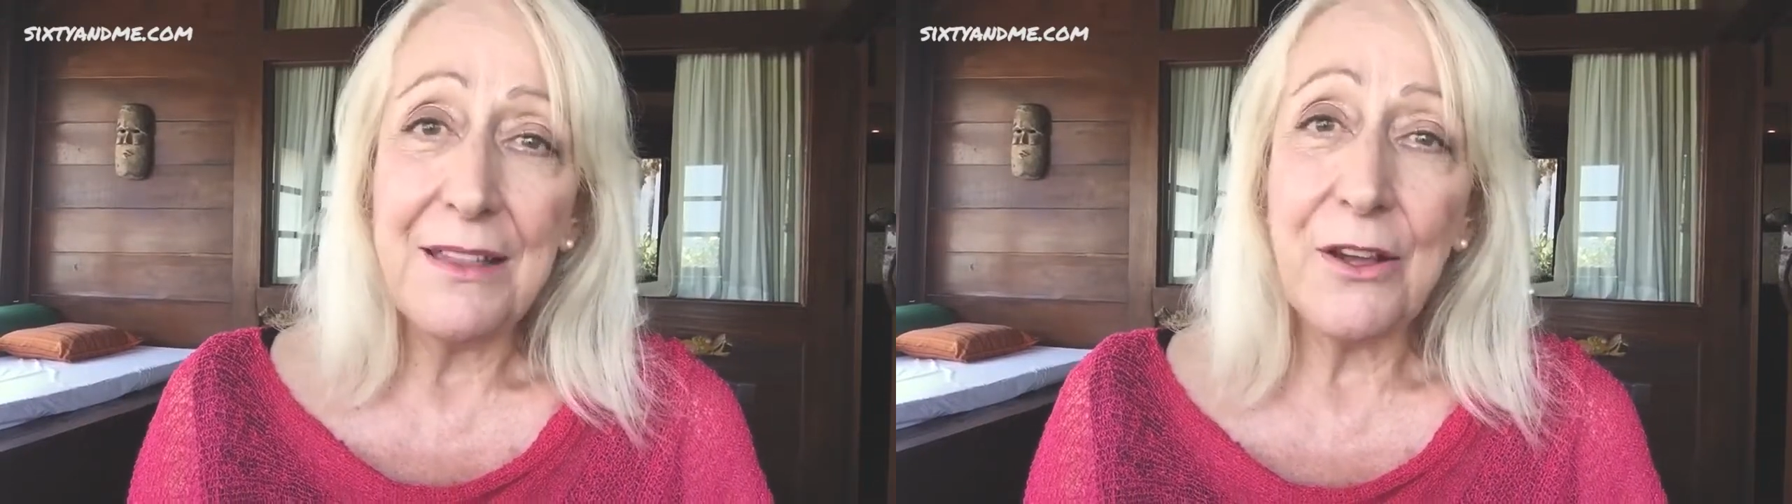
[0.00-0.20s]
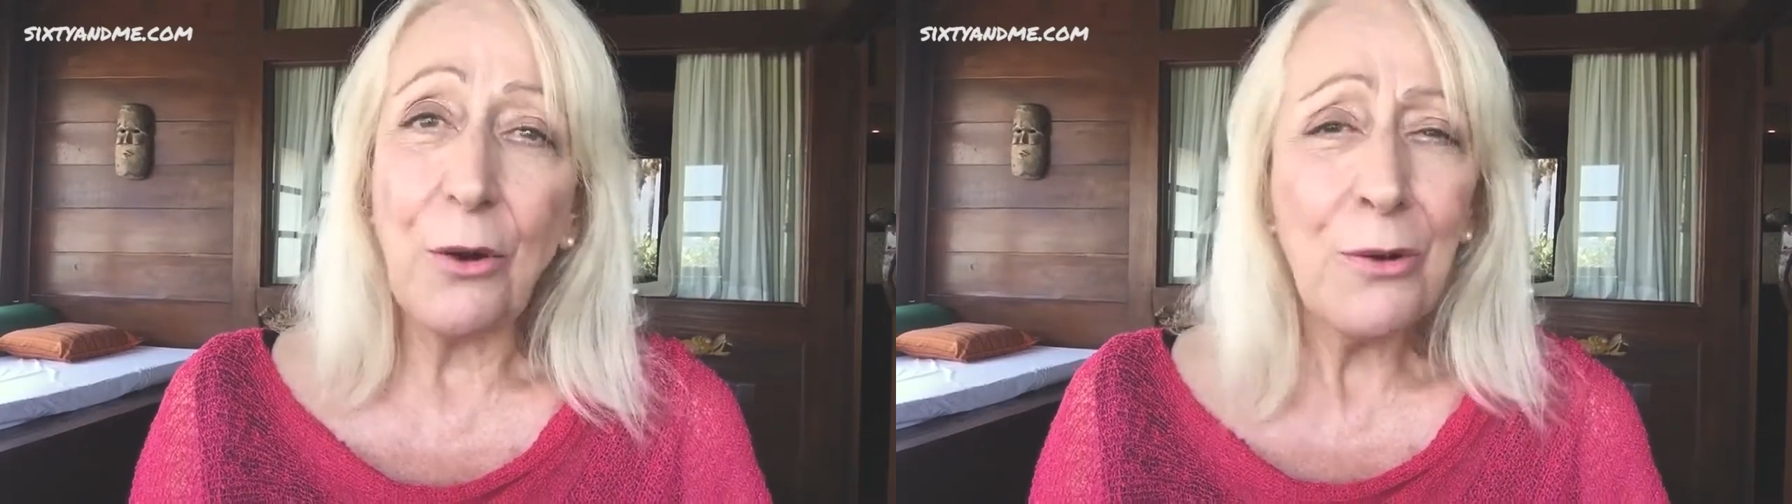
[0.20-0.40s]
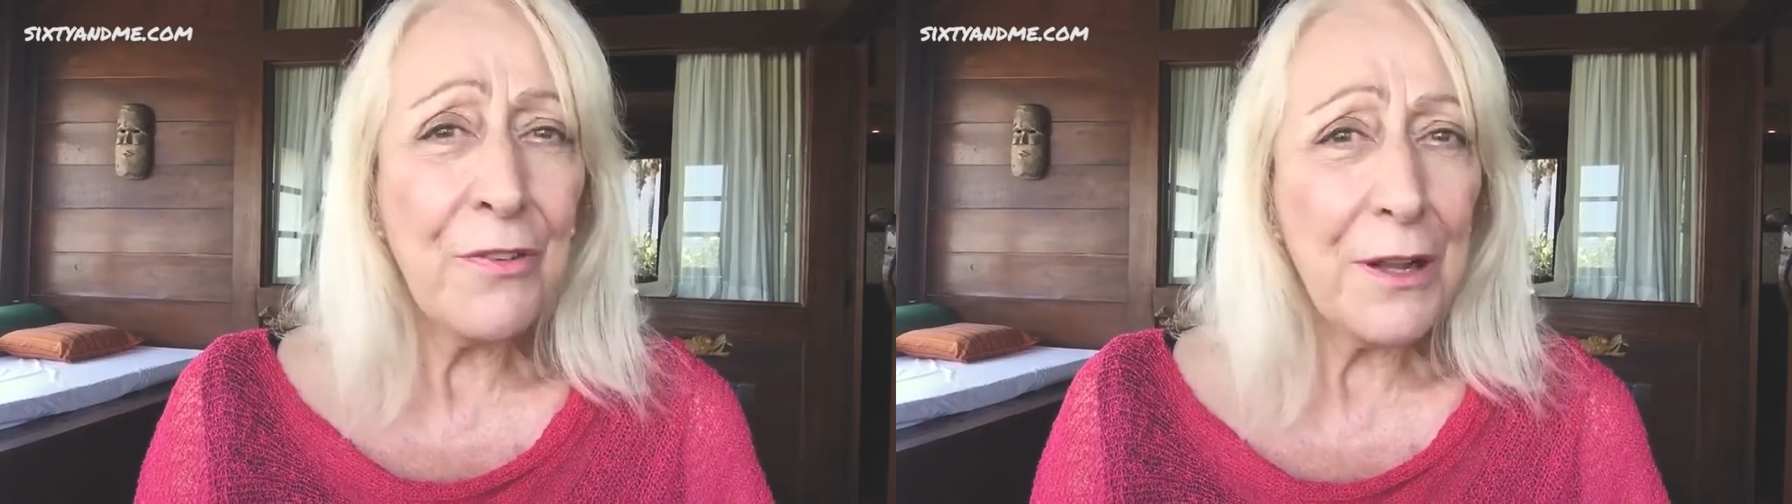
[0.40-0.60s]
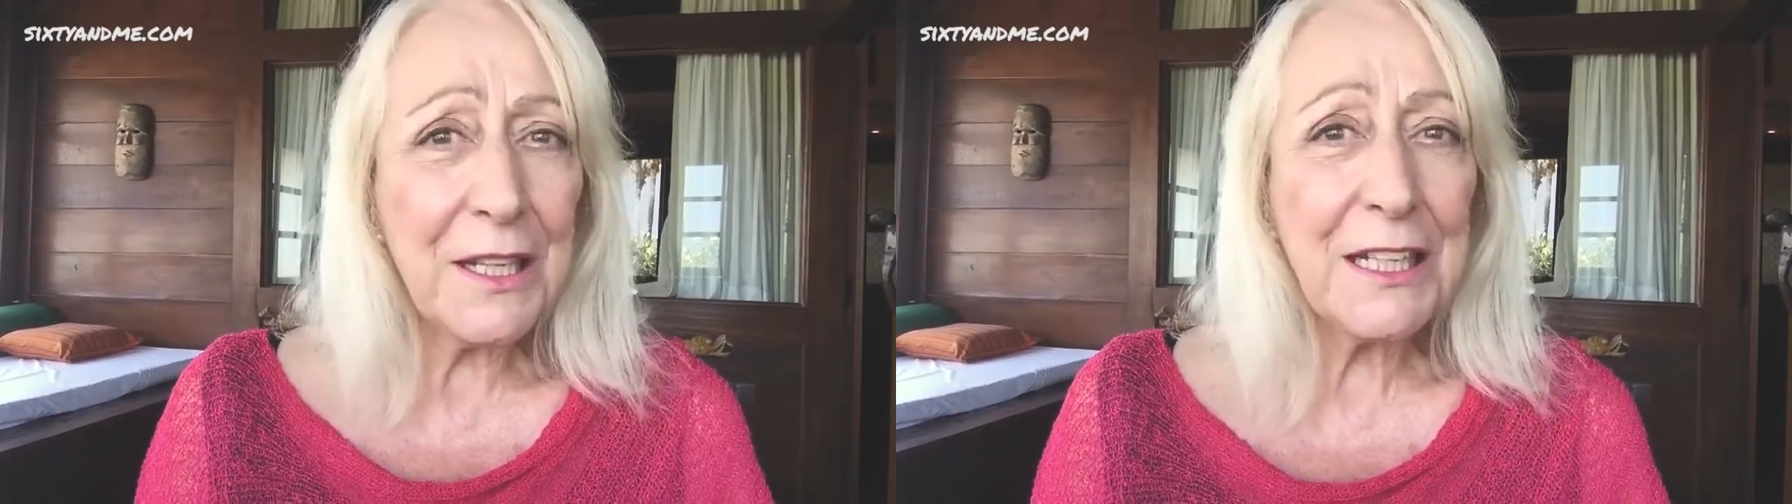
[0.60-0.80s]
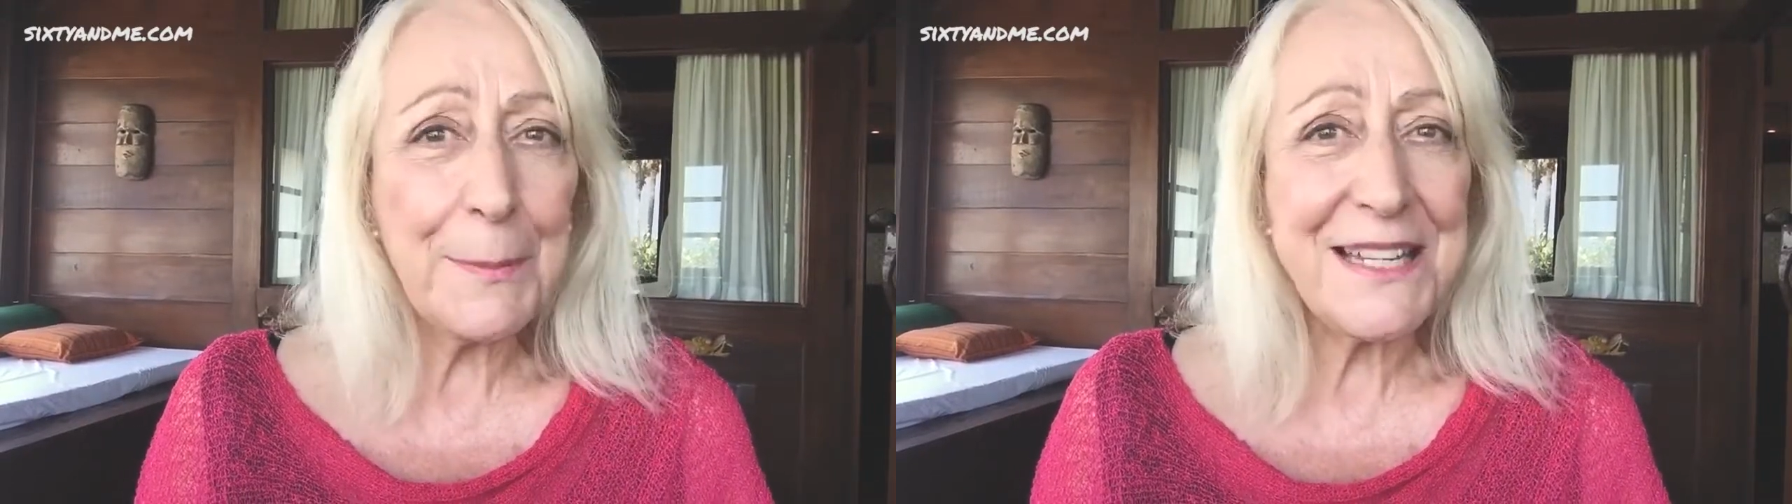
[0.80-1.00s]
They're all a
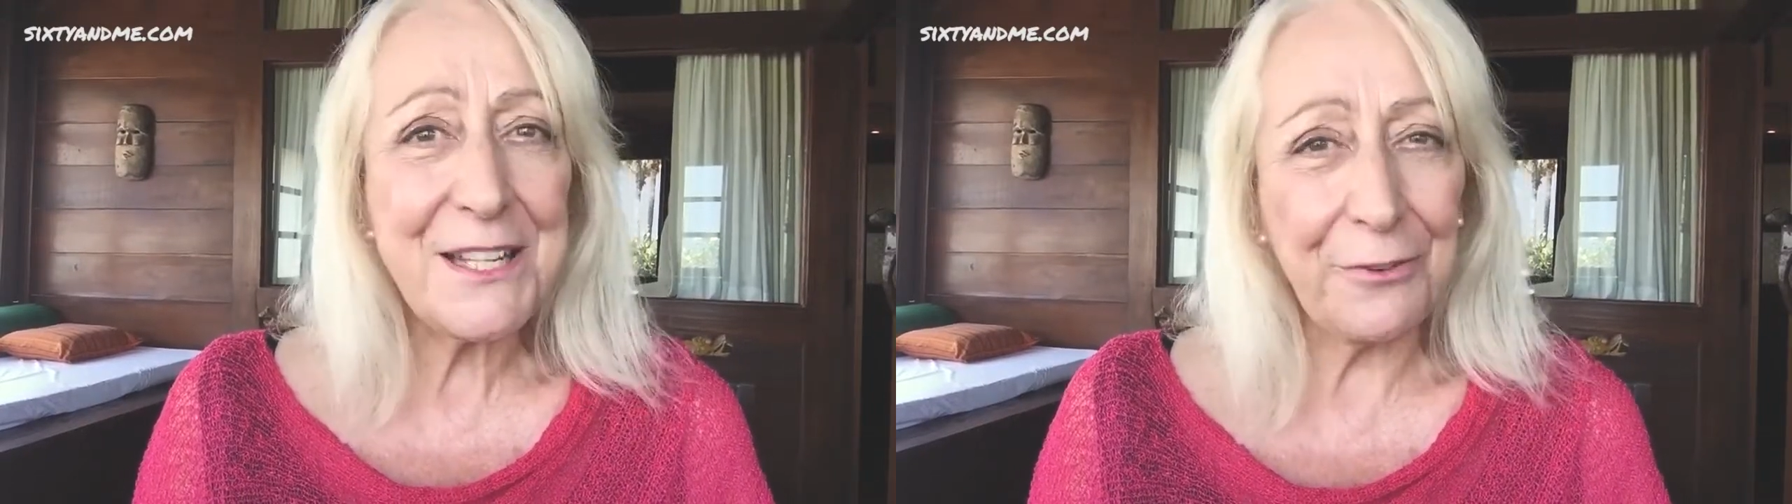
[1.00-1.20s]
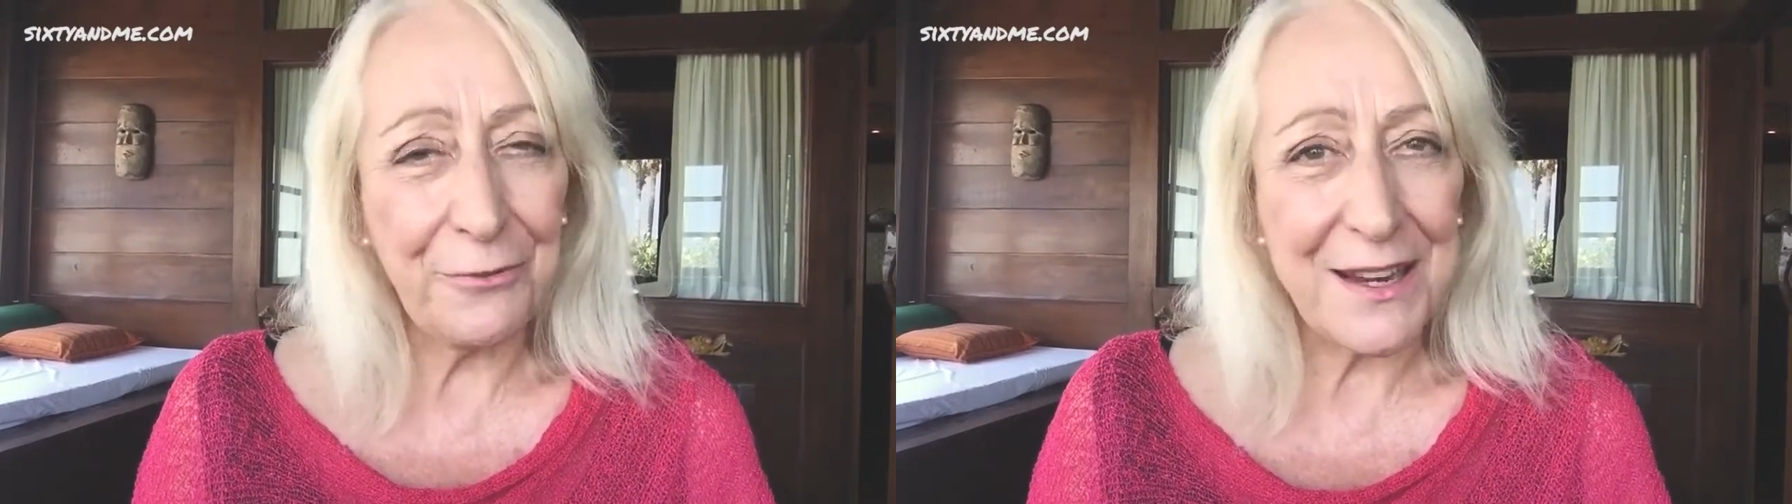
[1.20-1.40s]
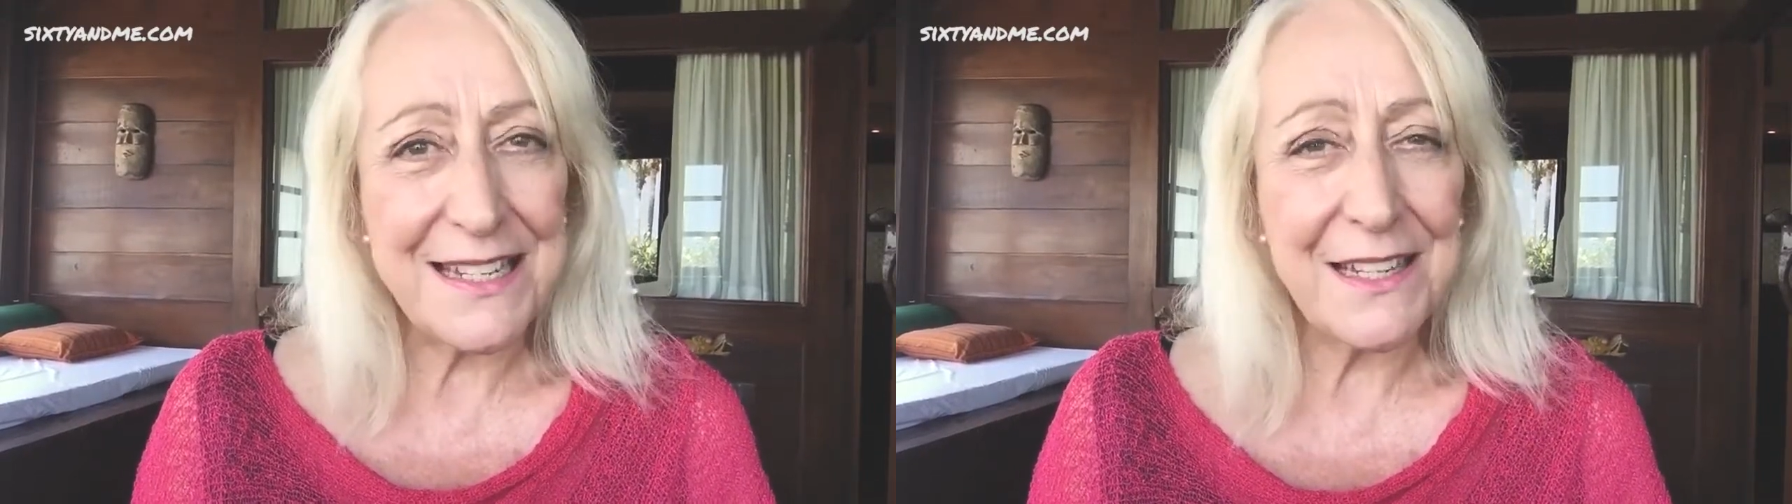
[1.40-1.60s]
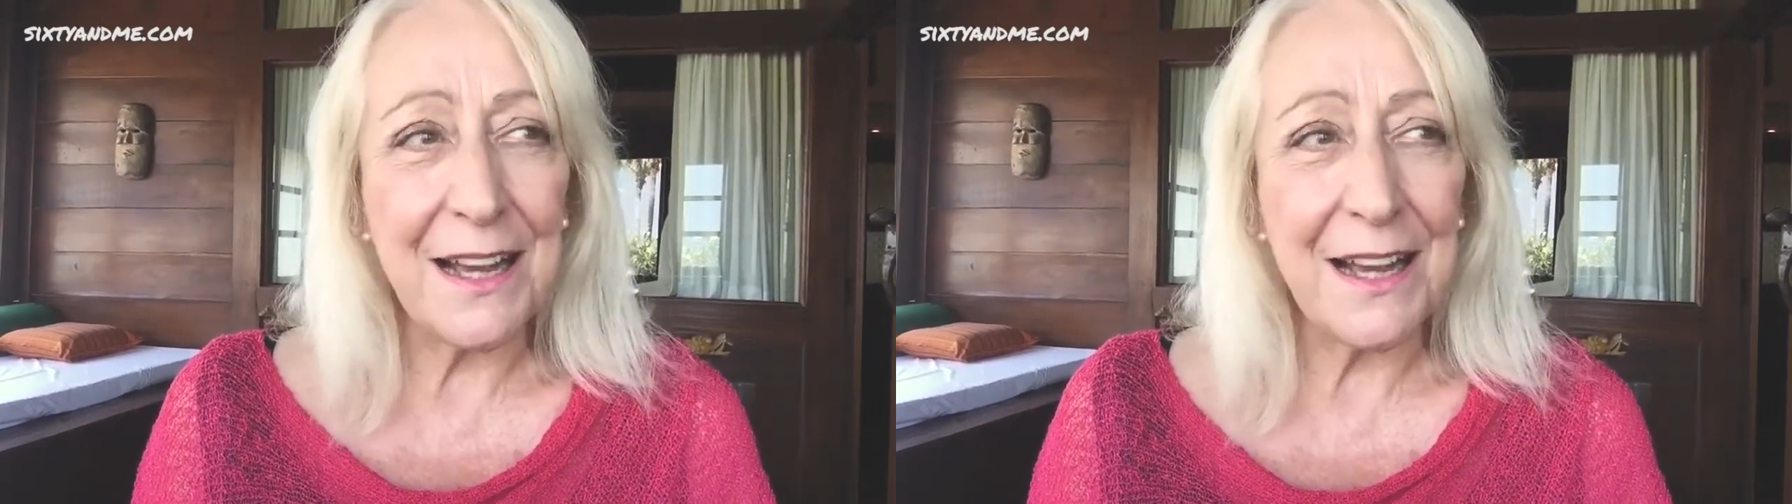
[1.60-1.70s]
little bit different.